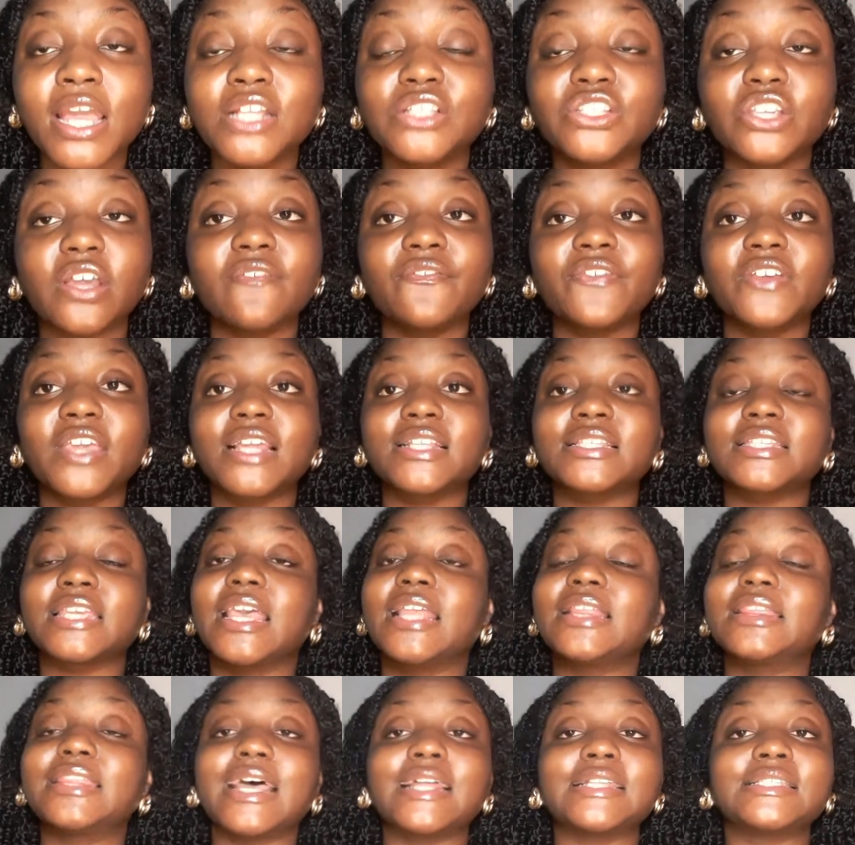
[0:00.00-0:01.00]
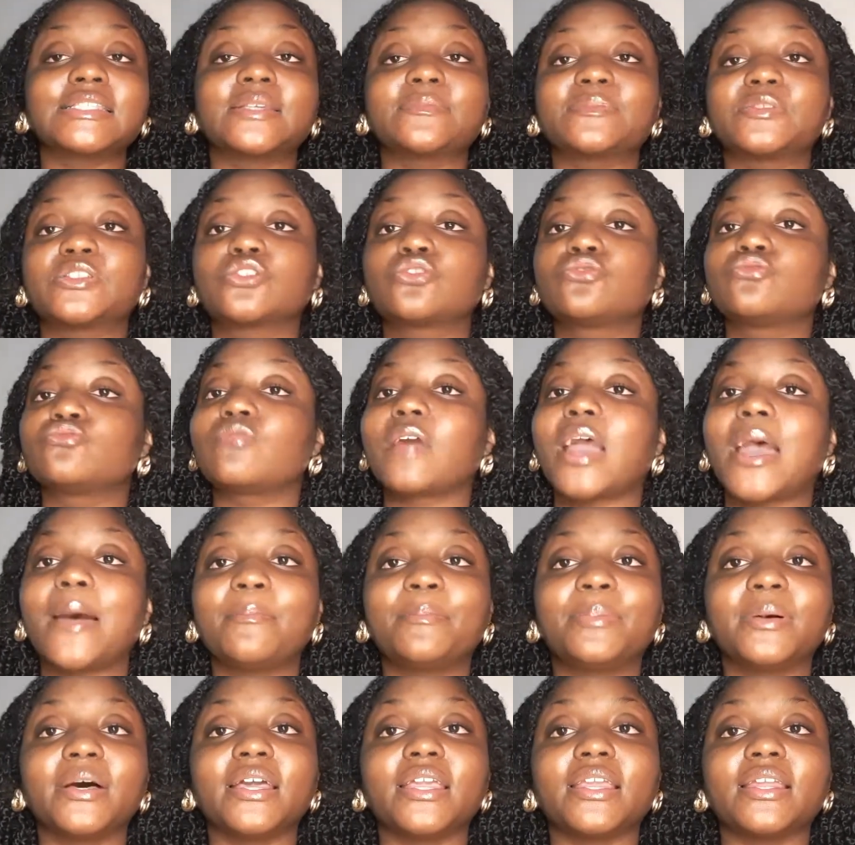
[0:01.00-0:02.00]
Don't forget to hit that
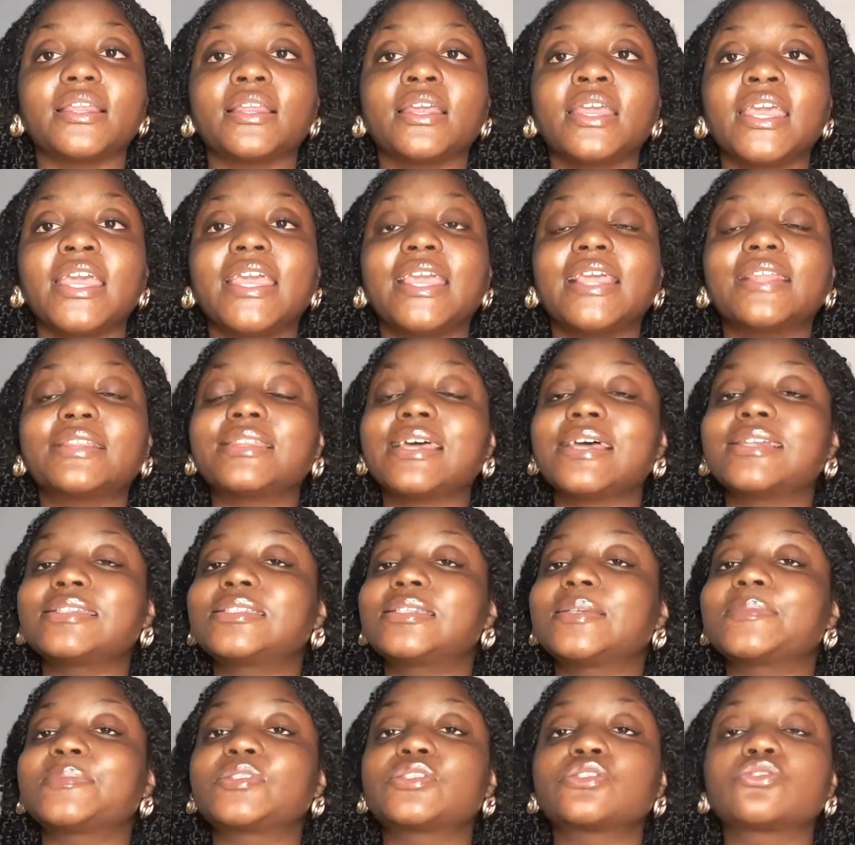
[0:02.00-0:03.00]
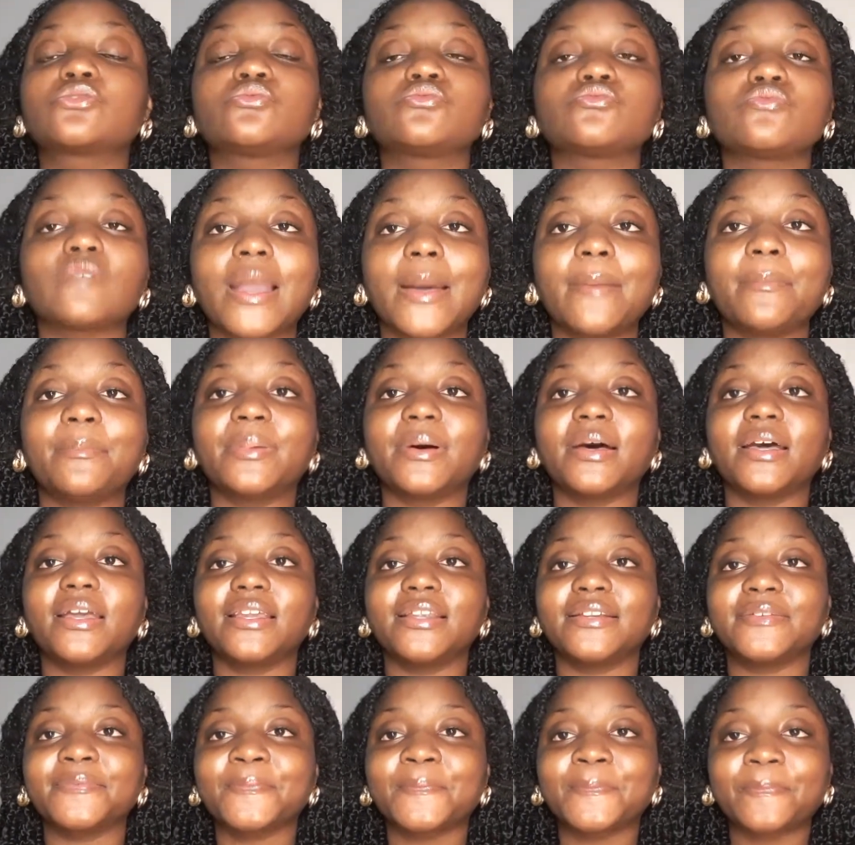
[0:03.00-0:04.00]
subscribe button. Hit that subscribe
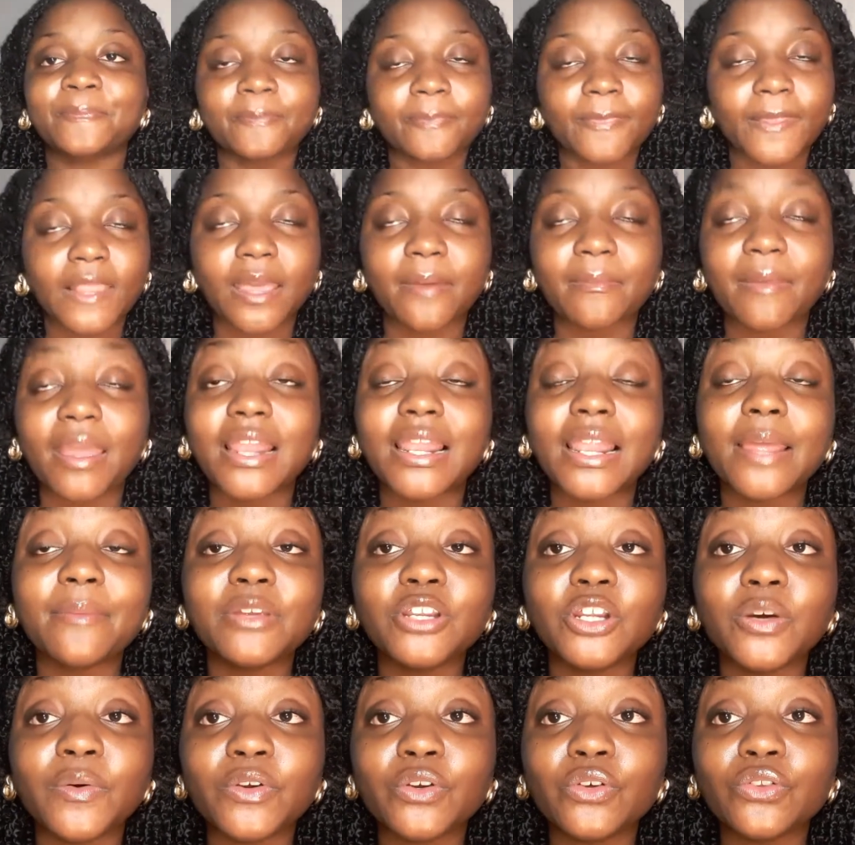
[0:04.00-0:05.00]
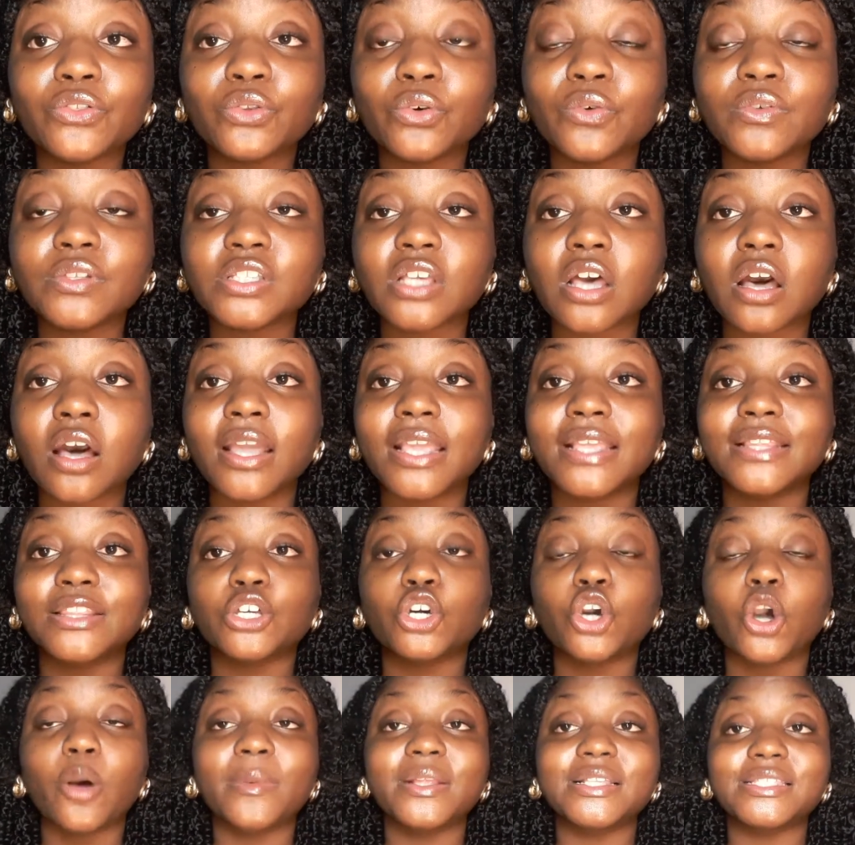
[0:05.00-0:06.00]
button um, and let me know what your thoughts are in the
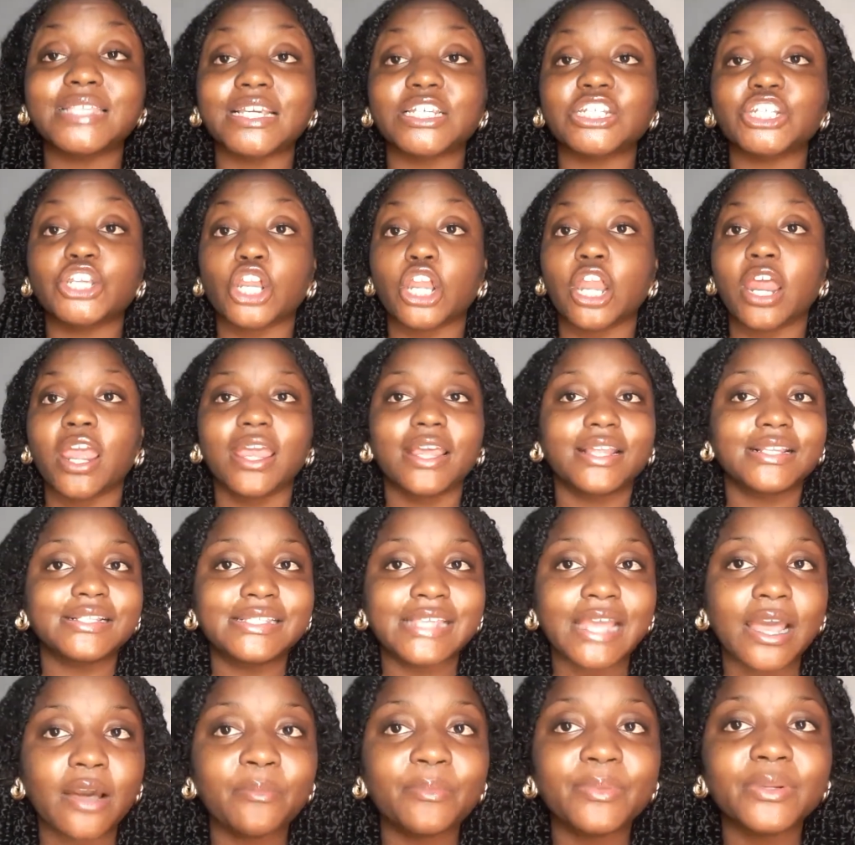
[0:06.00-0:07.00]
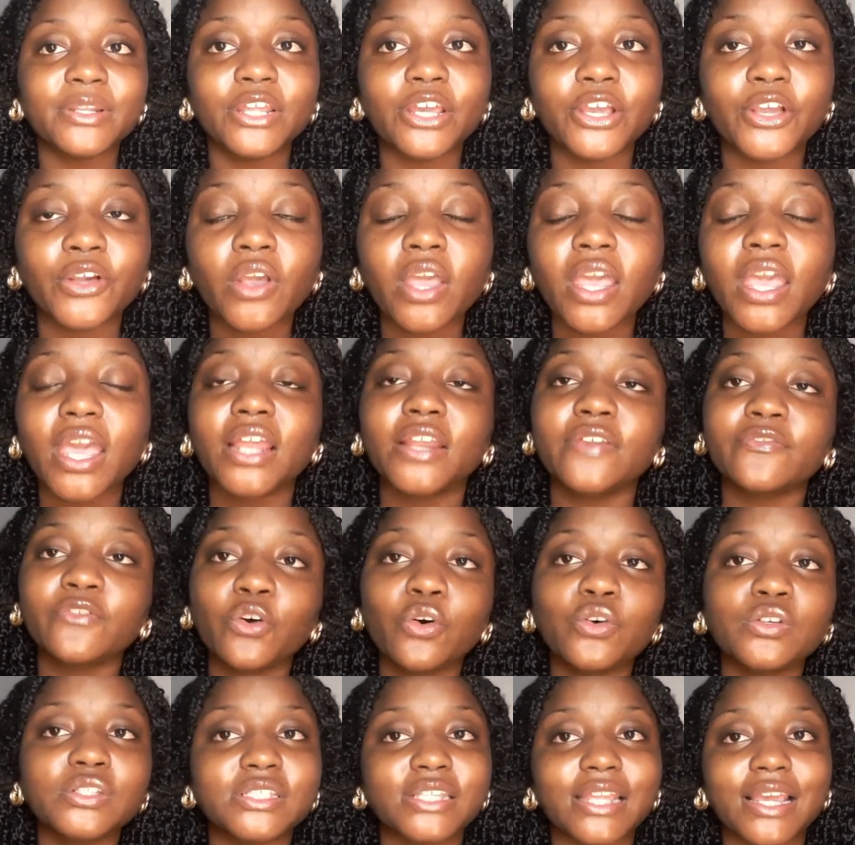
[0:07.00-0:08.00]
comment section down below. And of
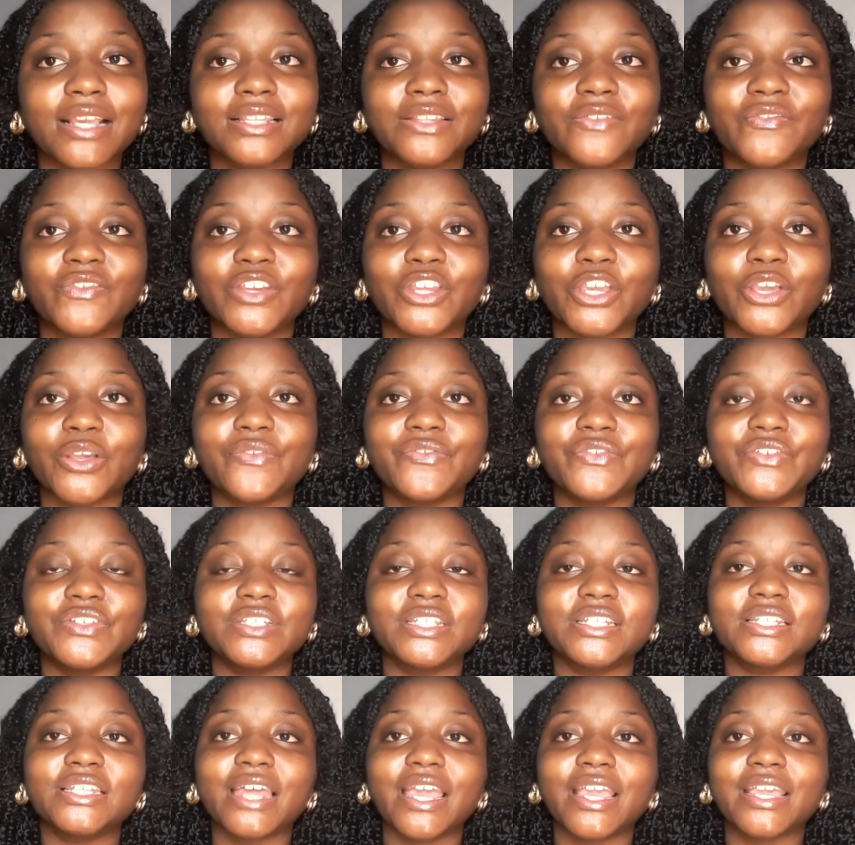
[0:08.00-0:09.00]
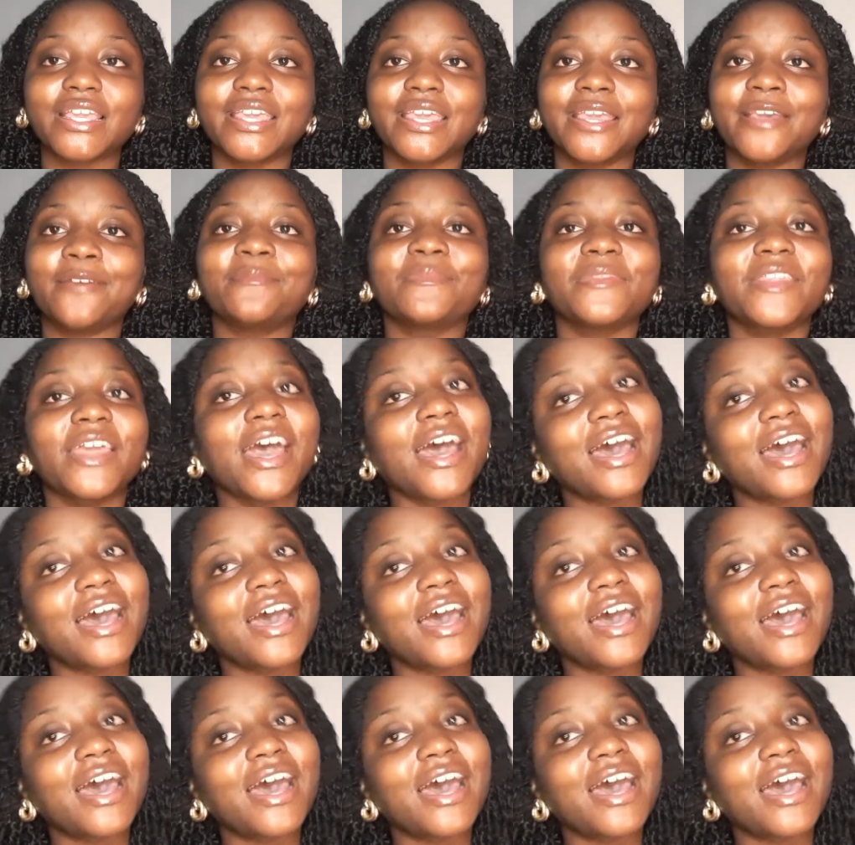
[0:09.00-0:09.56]
course, like the video if you did like it.